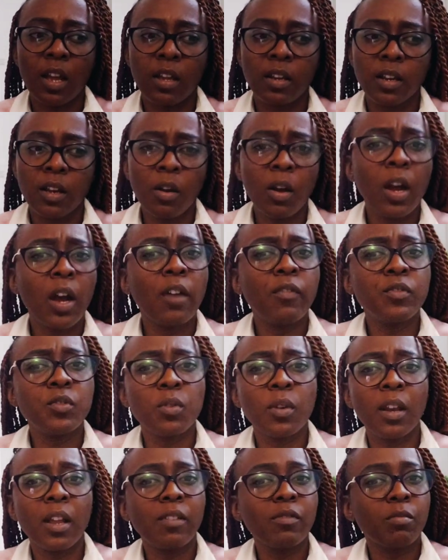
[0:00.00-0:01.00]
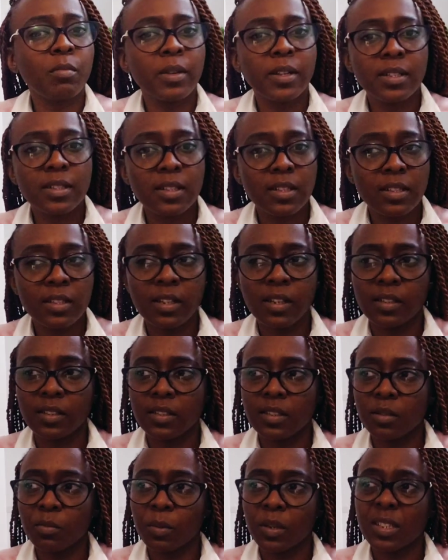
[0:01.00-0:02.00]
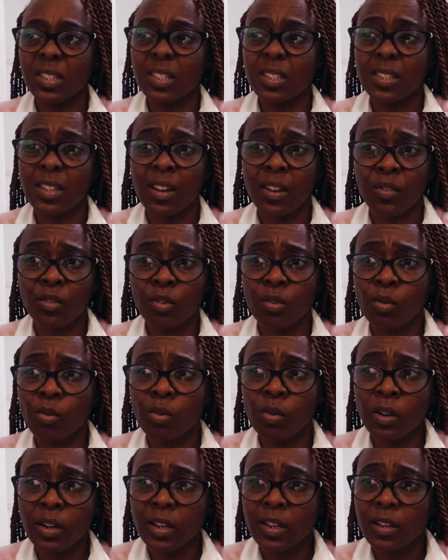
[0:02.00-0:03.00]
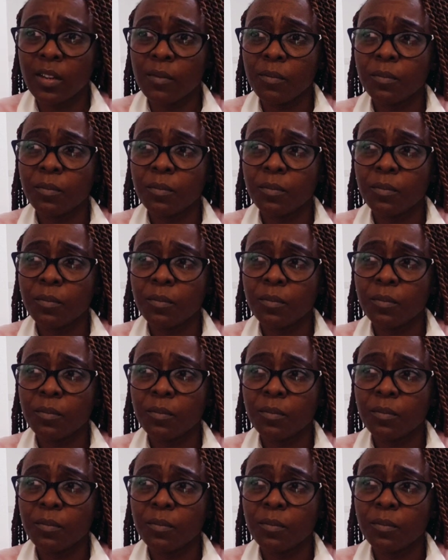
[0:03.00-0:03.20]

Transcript: and I'll have to love my sister. She's my sister in the Lord.